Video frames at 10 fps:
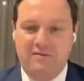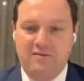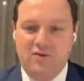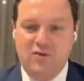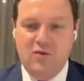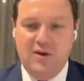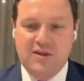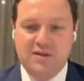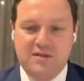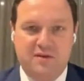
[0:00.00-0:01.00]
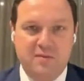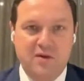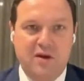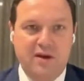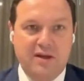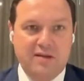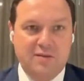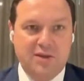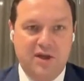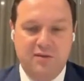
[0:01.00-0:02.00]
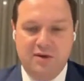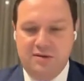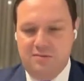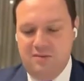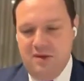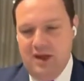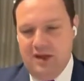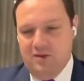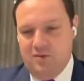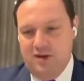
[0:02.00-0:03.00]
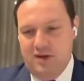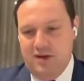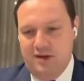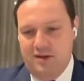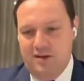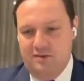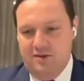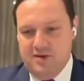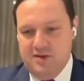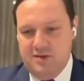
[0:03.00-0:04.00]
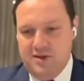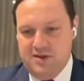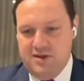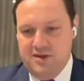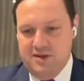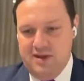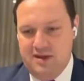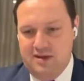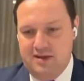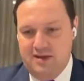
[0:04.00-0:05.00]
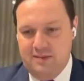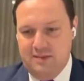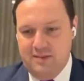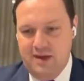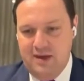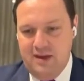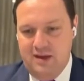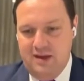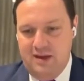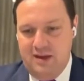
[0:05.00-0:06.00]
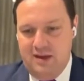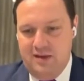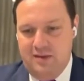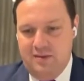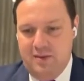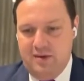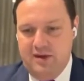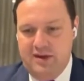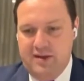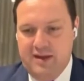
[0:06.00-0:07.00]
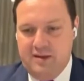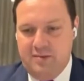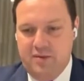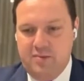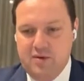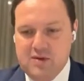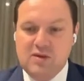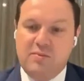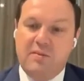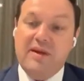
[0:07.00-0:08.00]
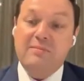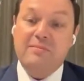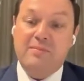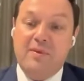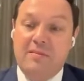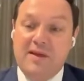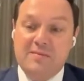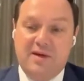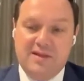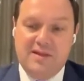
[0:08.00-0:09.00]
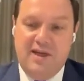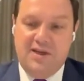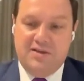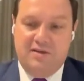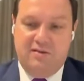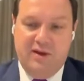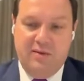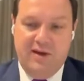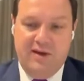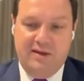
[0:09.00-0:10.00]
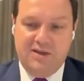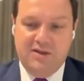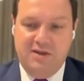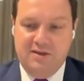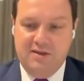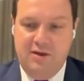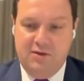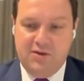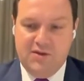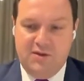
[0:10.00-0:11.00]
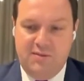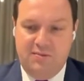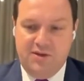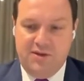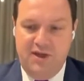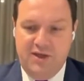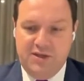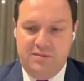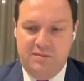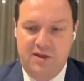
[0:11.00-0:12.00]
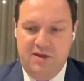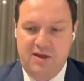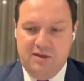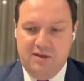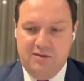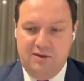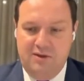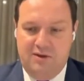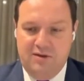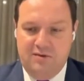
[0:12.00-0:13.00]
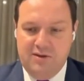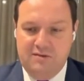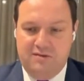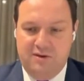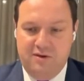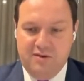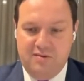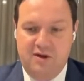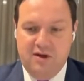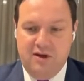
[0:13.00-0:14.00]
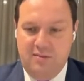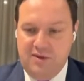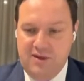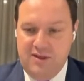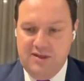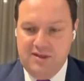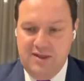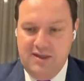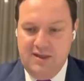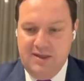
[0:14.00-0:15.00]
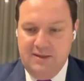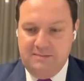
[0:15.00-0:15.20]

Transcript: We have two questions from the audience, which I would like to bring in. The first question is that the worry that the proposal to permit a mixed presentation would require additional disclosures on depreciation, maybe unduly onerous for smaller companies,